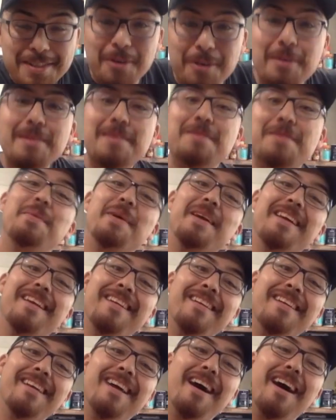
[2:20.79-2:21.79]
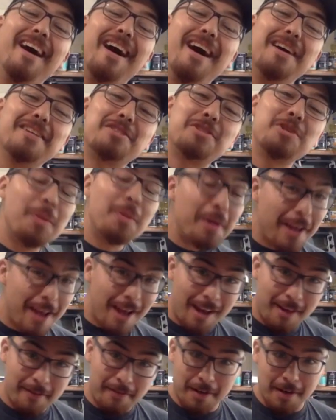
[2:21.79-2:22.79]
it's been
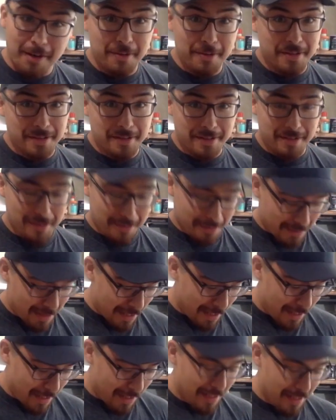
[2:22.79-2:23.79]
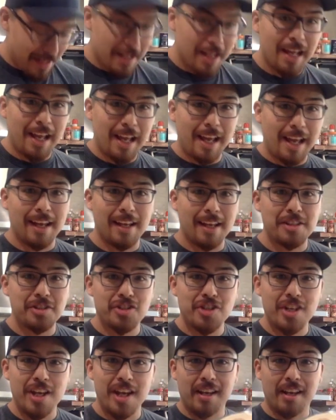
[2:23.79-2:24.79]
2.5 hours, okay? And
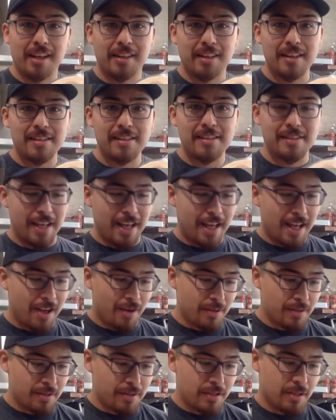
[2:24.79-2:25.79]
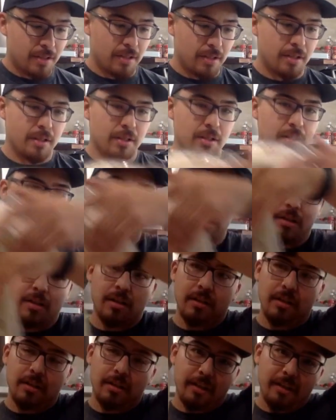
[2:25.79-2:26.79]
check this out.
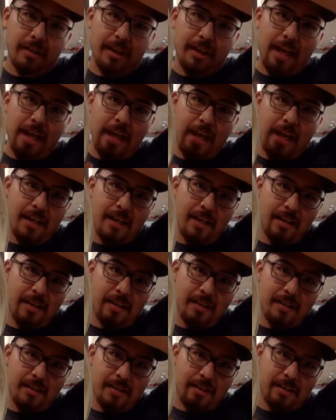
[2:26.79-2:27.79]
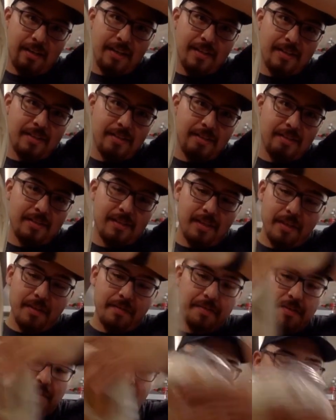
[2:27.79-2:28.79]
Look at that. Nice and stiff,
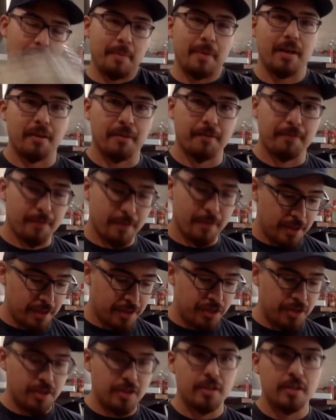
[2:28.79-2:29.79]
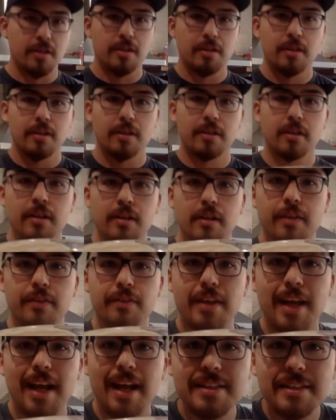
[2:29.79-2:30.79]
just came out of the fridge.
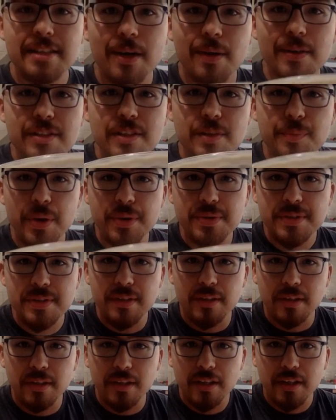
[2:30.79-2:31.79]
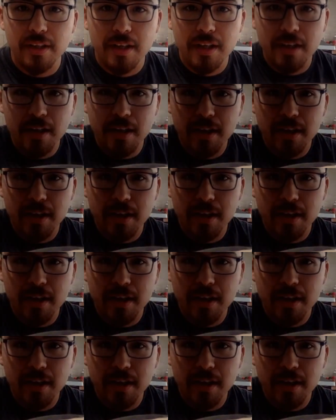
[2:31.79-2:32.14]
That's how it's supposed to look.